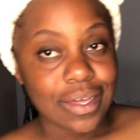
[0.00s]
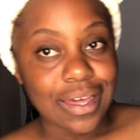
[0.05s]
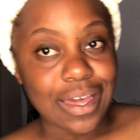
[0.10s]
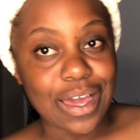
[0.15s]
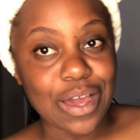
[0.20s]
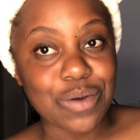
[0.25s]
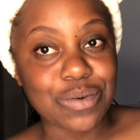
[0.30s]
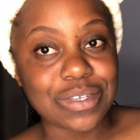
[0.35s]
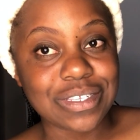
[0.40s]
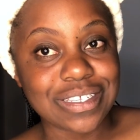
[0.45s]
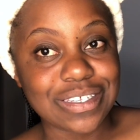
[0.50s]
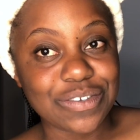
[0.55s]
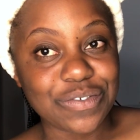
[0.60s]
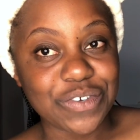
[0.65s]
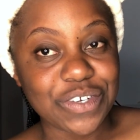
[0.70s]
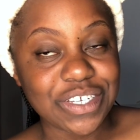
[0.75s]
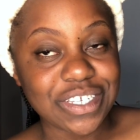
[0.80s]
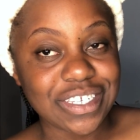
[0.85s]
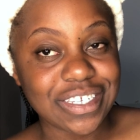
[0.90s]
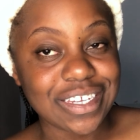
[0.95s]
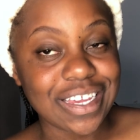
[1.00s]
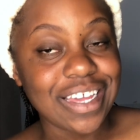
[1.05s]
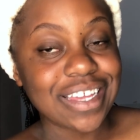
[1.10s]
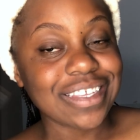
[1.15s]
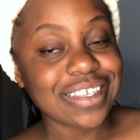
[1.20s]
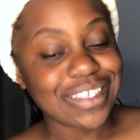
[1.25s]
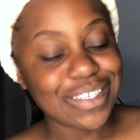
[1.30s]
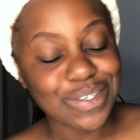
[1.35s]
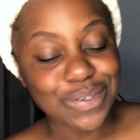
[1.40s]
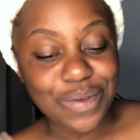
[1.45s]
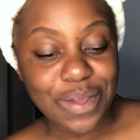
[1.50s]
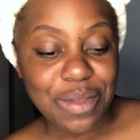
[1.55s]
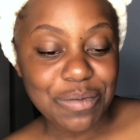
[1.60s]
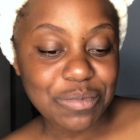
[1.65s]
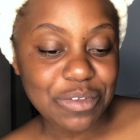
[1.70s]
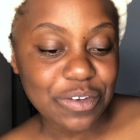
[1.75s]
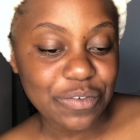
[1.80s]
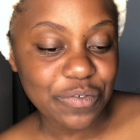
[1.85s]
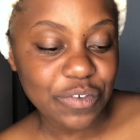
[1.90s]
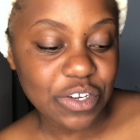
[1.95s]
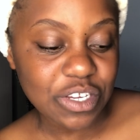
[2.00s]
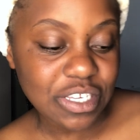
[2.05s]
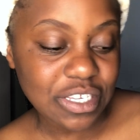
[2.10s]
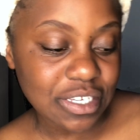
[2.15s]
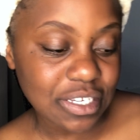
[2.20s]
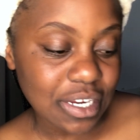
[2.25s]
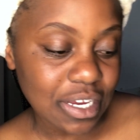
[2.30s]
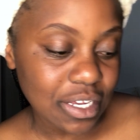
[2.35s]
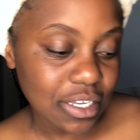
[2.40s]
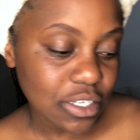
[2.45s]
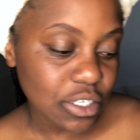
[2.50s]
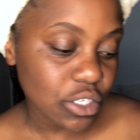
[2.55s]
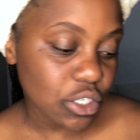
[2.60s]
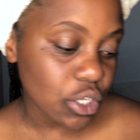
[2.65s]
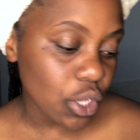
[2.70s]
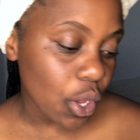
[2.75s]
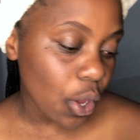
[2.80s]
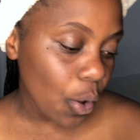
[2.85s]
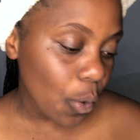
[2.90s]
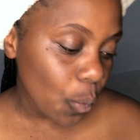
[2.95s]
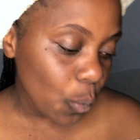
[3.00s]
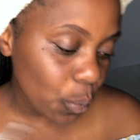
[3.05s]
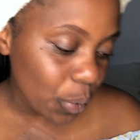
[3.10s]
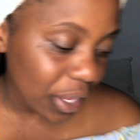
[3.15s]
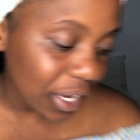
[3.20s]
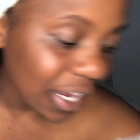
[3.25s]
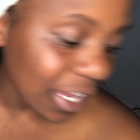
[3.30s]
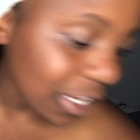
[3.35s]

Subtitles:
I was in first year, still am in first year. So when